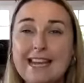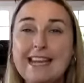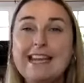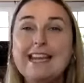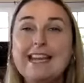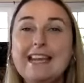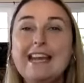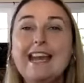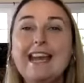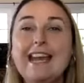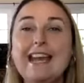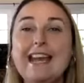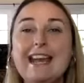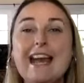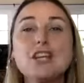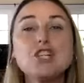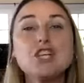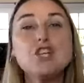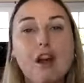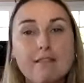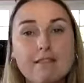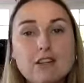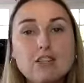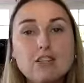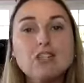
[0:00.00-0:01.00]
it actually
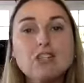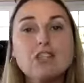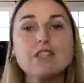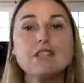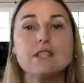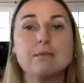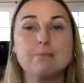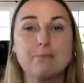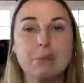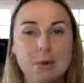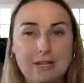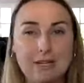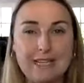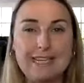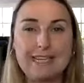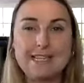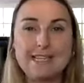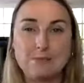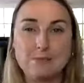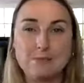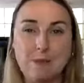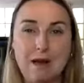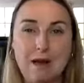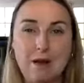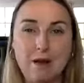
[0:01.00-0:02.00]
nourishes the
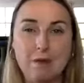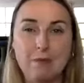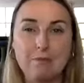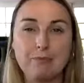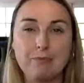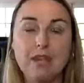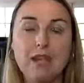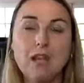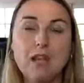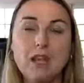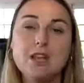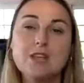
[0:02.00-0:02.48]
body as well.